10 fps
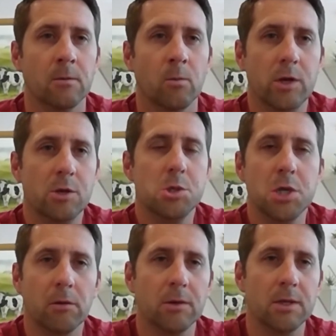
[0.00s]
What are you
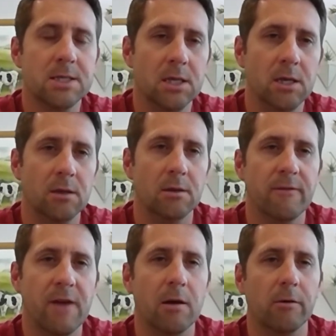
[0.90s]
generally seeing in the
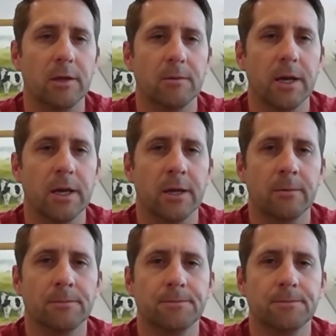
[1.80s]
Valley right now?